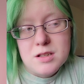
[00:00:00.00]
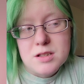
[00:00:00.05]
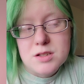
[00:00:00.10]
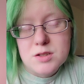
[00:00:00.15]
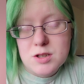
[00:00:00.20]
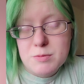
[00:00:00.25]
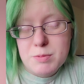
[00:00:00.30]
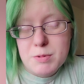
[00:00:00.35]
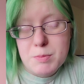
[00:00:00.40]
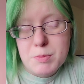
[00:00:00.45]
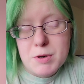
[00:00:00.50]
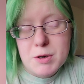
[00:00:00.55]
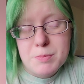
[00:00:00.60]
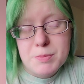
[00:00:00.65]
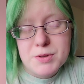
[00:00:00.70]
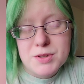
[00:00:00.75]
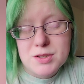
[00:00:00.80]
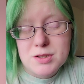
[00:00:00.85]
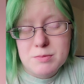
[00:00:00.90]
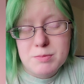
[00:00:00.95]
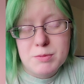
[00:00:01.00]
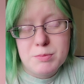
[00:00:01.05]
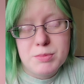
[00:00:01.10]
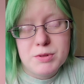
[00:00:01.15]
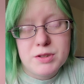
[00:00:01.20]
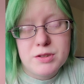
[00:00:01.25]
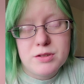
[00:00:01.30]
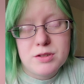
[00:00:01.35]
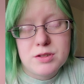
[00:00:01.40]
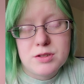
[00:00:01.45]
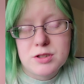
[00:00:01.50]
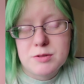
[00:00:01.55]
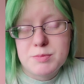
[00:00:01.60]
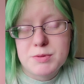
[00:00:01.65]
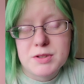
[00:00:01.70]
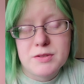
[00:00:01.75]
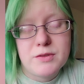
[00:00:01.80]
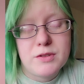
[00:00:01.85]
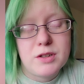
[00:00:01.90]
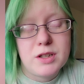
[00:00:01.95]
Strip of purple, strip of blue,
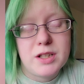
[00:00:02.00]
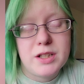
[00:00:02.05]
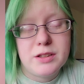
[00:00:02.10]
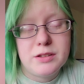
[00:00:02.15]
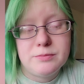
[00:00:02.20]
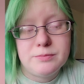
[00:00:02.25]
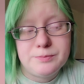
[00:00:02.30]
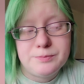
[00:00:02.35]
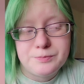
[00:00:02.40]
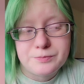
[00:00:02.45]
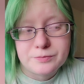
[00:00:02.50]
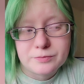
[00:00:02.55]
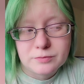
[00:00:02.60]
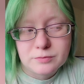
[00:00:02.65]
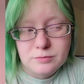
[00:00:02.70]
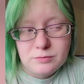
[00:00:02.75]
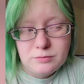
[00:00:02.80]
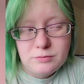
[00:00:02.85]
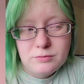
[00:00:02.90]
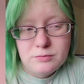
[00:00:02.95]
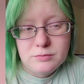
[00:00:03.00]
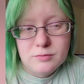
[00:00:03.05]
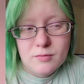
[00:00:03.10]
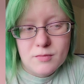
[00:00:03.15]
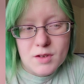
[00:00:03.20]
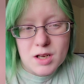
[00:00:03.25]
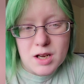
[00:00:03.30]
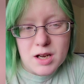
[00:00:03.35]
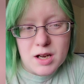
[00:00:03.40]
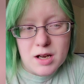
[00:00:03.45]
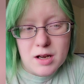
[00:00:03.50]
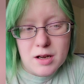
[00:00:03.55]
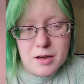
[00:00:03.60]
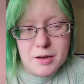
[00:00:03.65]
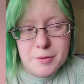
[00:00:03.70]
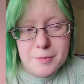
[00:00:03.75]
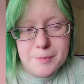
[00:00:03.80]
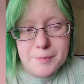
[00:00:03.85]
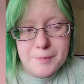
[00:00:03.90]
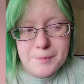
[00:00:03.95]
strips of green.
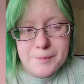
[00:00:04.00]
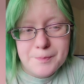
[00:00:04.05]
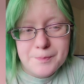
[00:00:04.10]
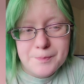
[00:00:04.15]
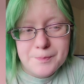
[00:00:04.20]
But